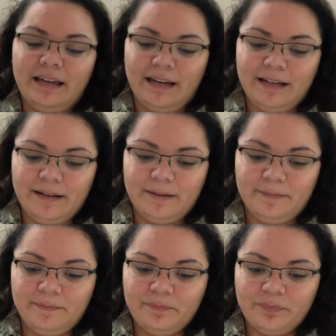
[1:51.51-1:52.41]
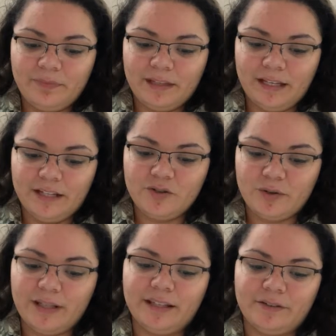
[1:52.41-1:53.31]

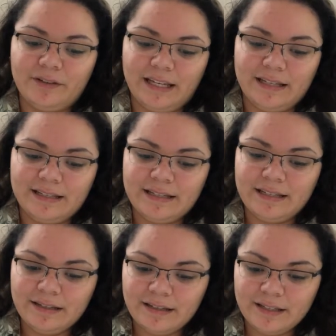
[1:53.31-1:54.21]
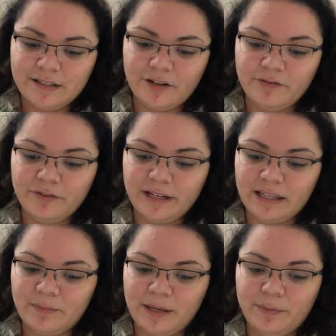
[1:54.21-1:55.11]
Enjoy the little things. Don't forget
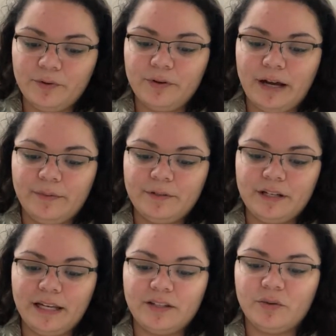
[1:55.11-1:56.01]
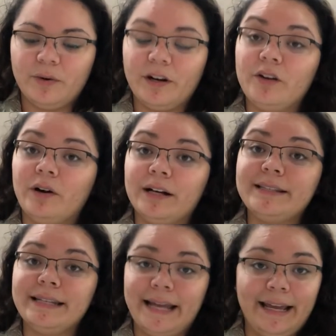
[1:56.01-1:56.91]
the people who helped you get to where you are
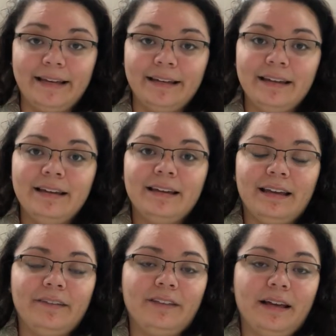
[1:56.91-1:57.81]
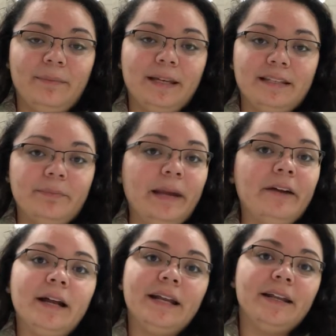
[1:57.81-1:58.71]
today. If that means a
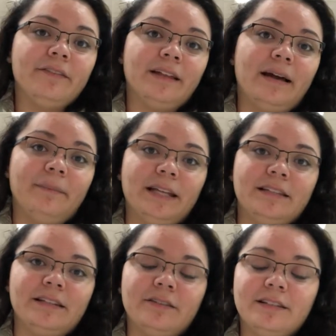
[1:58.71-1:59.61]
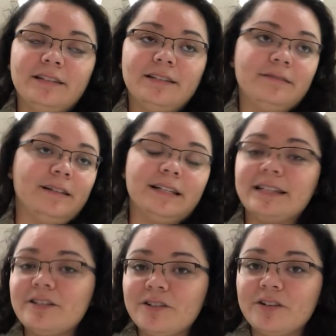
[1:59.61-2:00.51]
parent, if that means a
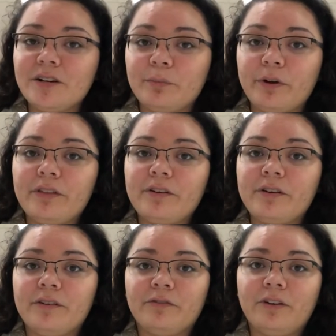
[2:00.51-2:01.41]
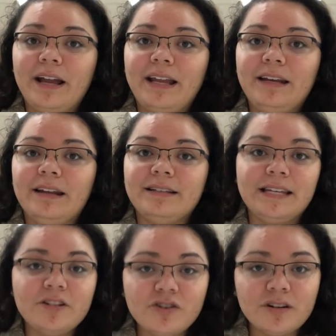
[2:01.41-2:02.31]
sister, a brother, a friend, a
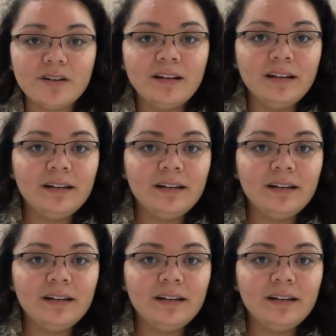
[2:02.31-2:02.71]
teacher,